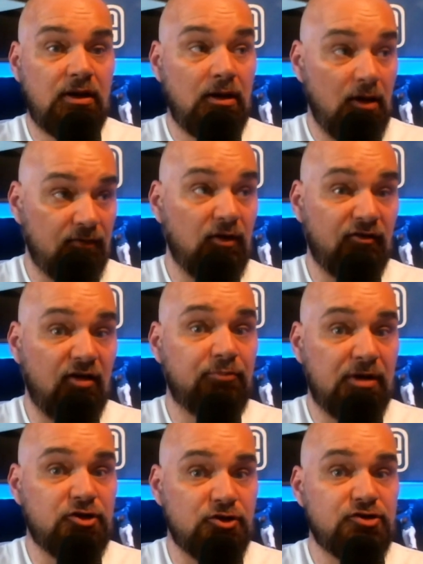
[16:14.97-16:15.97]
of
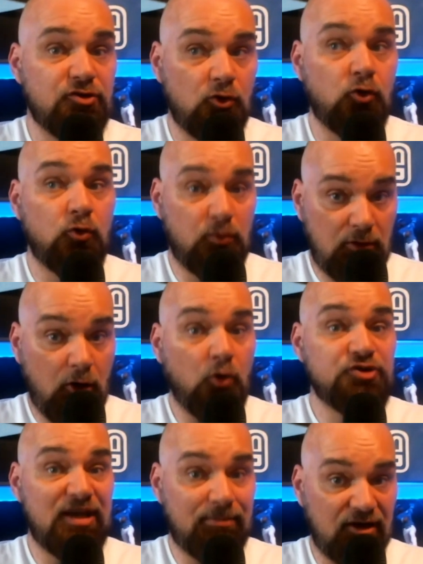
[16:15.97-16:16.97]
pitchers who
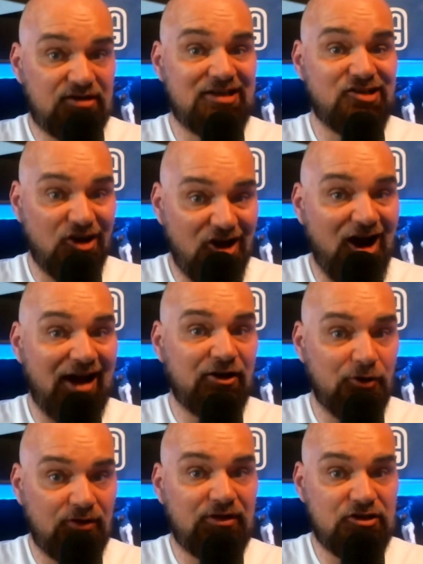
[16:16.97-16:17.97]
Jose Bautista got
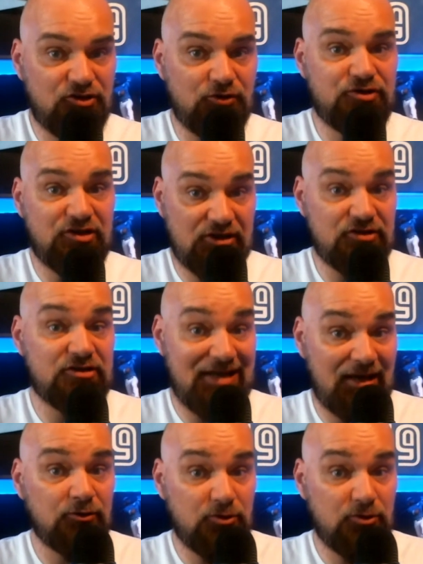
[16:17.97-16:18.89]
during these two seasons. Yeah.